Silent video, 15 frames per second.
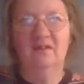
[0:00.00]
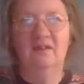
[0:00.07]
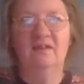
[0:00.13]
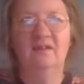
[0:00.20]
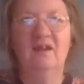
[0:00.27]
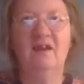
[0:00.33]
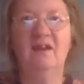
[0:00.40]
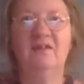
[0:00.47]

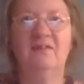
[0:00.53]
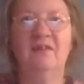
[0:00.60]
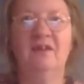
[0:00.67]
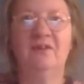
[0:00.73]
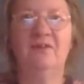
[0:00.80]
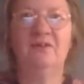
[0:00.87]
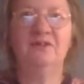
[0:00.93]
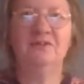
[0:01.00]
yeah, they are
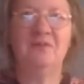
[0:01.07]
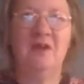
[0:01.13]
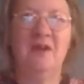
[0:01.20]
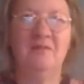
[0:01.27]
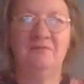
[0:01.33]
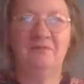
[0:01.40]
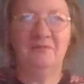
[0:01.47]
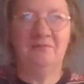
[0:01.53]
going to
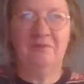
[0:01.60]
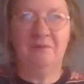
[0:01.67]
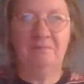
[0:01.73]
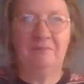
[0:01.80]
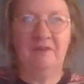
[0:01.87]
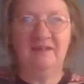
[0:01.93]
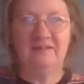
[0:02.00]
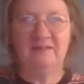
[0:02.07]
have
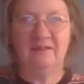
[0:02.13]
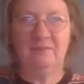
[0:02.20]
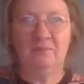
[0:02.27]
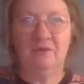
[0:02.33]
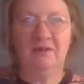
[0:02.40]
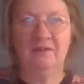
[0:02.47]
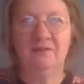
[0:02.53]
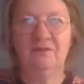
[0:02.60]
replaced the
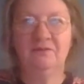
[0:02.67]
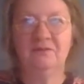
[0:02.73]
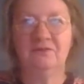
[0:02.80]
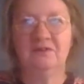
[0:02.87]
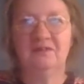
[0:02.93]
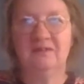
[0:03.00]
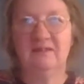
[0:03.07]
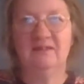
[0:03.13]

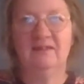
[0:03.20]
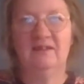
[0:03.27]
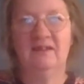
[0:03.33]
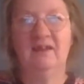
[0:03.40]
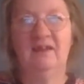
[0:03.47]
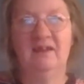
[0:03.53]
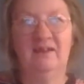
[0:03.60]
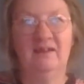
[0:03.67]
windows
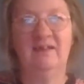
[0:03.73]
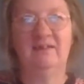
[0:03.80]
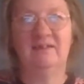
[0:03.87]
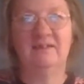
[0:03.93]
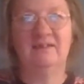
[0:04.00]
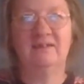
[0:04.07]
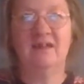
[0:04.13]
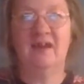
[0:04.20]
at
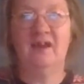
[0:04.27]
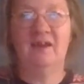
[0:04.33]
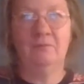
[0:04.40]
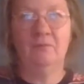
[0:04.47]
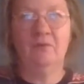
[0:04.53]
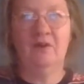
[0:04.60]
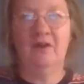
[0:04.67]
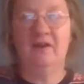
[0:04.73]
the
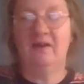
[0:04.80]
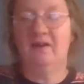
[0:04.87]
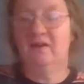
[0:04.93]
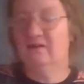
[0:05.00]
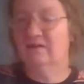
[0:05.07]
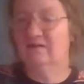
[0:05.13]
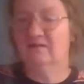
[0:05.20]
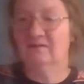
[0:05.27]
time
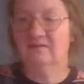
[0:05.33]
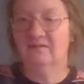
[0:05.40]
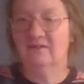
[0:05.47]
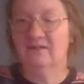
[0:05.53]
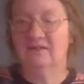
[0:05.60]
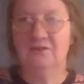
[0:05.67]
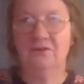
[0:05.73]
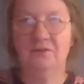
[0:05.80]
where
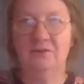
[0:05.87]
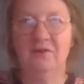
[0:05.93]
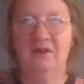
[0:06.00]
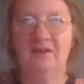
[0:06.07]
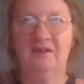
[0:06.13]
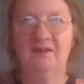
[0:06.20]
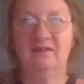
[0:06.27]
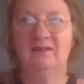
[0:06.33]
there's no
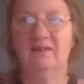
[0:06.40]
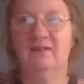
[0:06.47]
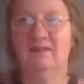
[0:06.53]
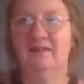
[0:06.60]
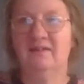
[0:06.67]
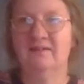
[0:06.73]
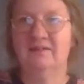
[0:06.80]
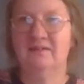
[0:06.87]
heat,
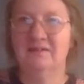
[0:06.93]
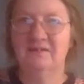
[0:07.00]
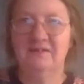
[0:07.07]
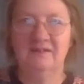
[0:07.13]
and